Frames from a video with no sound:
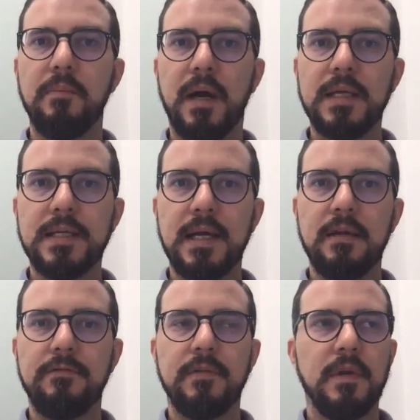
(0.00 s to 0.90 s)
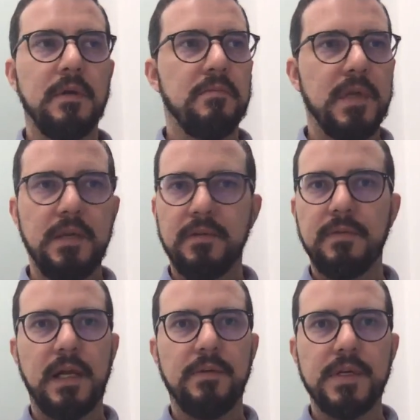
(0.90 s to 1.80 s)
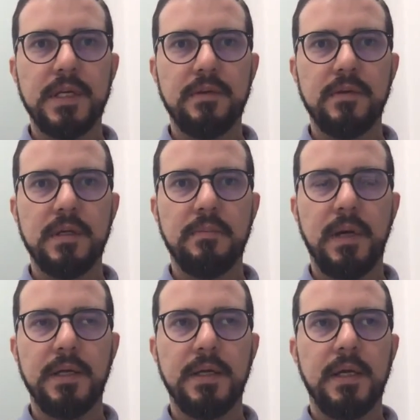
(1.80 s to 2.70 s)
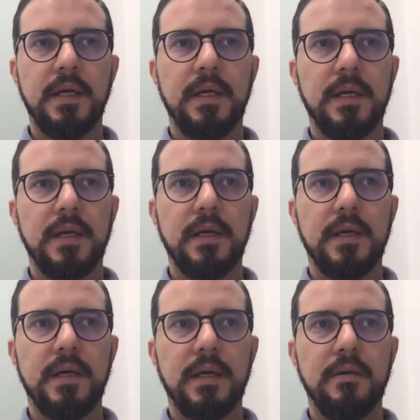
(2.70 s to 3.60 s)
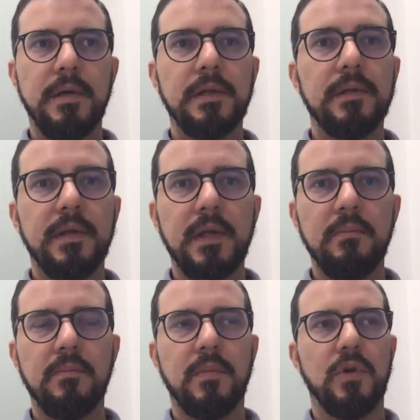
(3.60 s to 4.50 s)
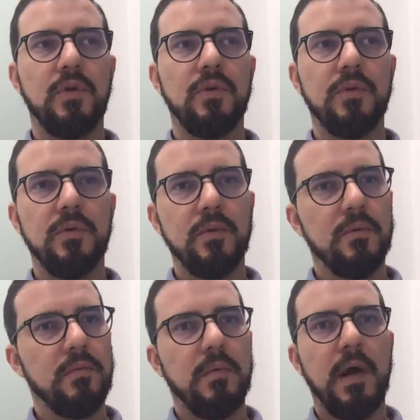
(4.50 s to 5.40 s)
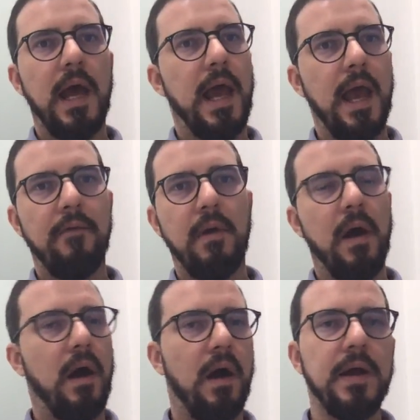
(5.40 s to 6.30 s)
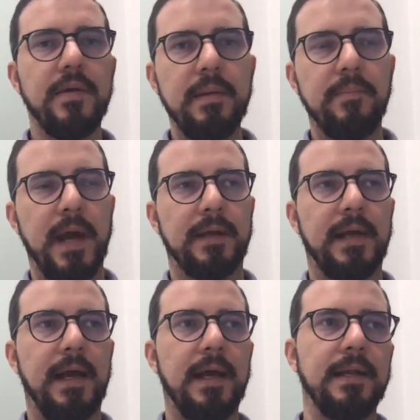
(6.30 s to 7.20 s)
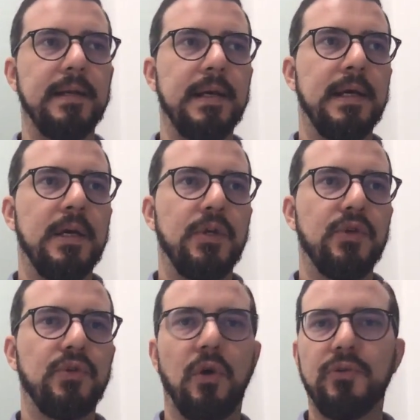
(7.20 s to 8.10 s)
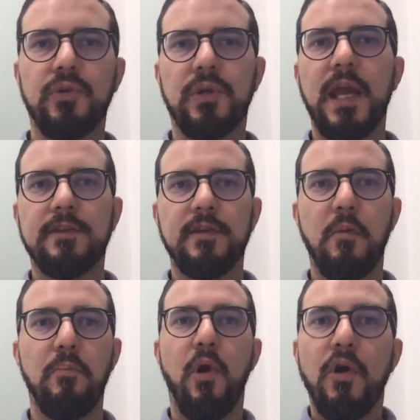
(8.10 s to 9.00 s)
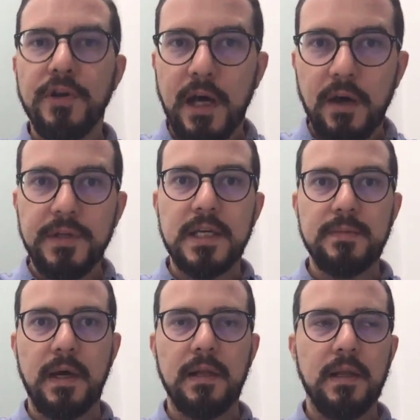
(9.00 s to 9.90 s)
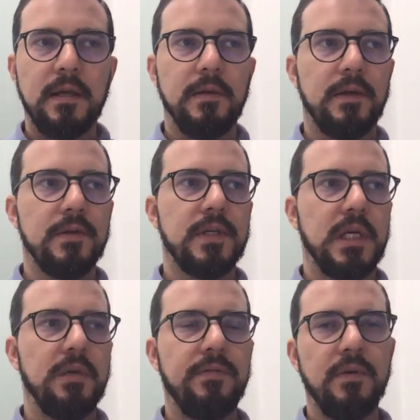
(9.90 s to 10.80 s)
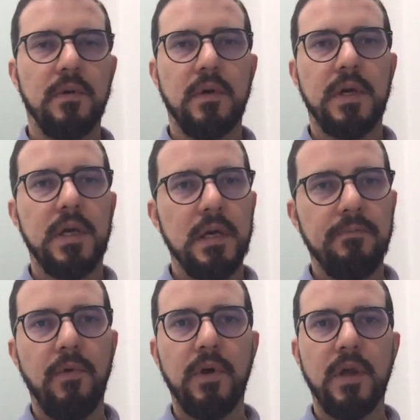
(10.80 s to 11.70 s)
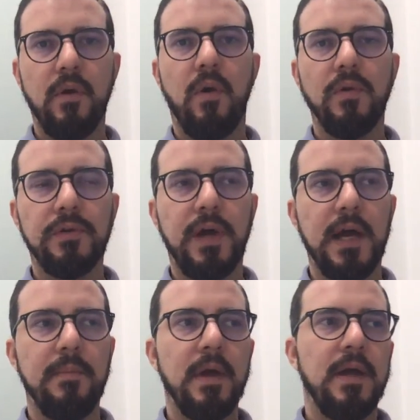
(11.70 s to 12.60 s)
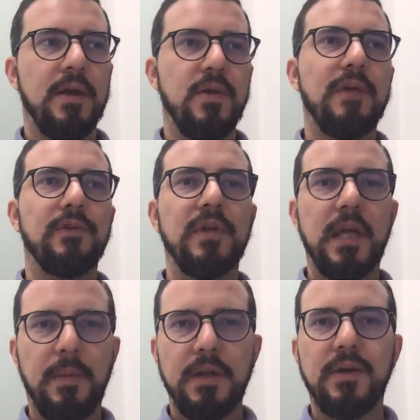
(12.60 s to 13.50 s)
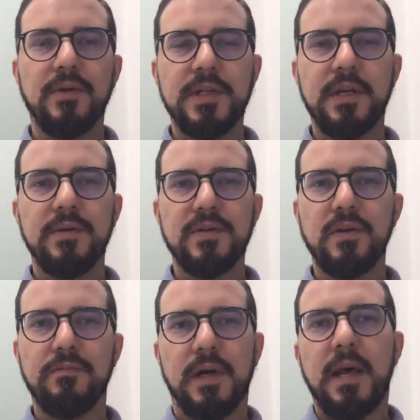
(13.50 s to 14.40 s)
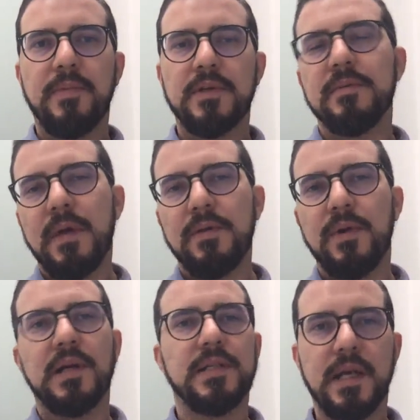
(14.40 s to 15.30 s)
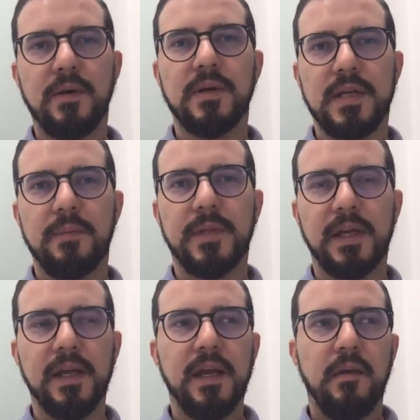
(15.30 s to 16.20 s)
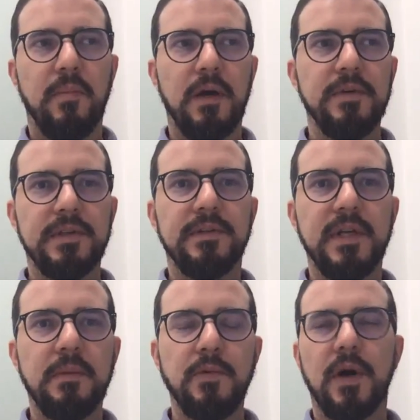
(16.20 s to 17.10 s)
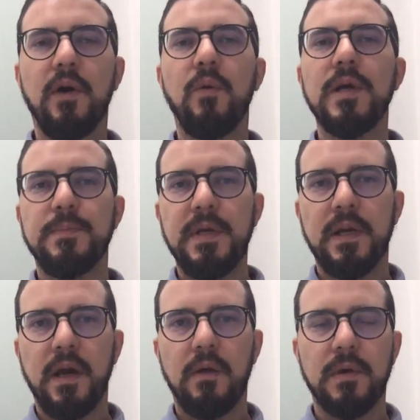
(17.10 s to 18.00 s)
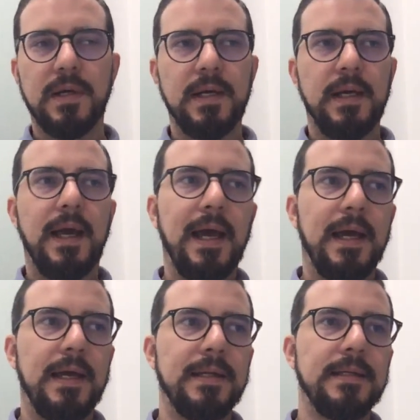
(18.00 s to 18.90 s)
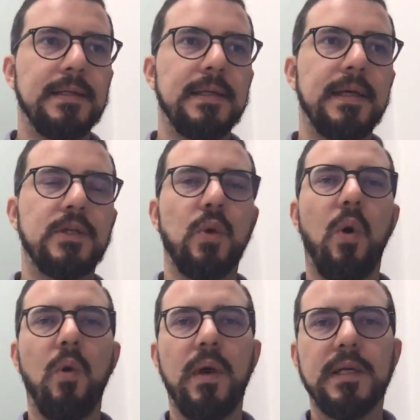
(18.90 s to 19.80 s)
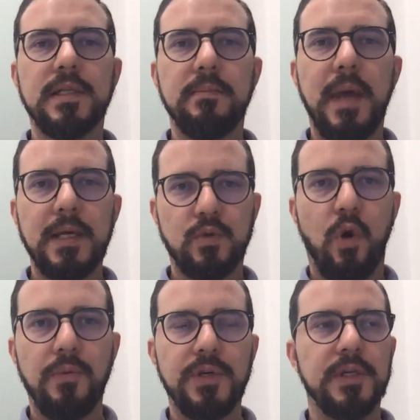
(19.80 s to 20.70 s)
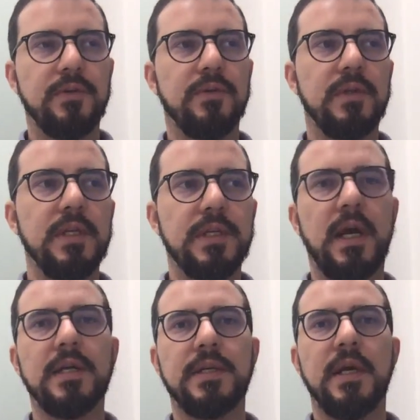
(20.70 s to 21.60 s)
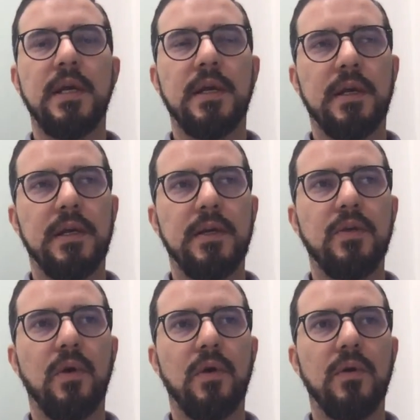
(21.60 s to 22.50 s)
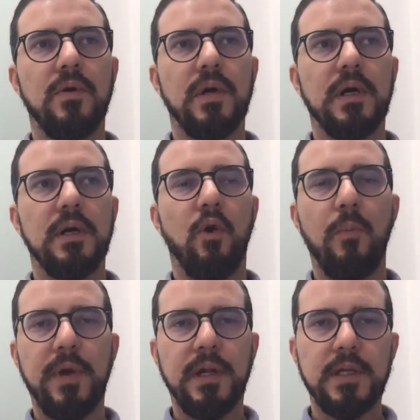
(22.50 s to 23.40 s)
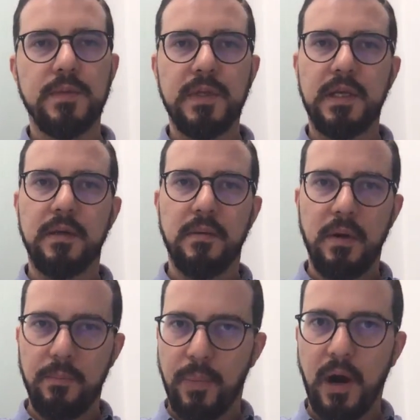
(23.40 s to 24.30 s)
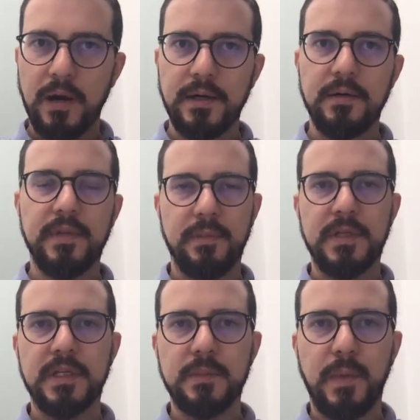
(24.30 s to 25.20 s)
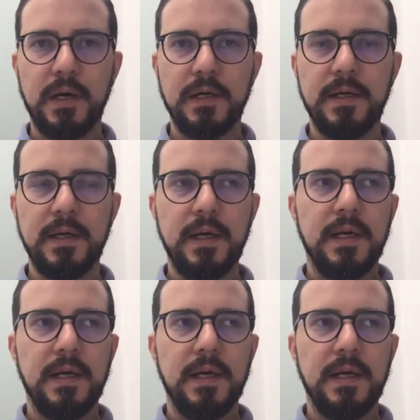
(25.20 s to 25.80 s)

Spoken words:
myself, even when I was at Google. But with the team, you have a higher impact and you don't get burned out as well. Because if you keep working all the time, you have to think about the consequences of what happens when you are sick or something. But with the team, you are always being covered. And it's always the best option is to discuss your opinions with a partner, with a business partner.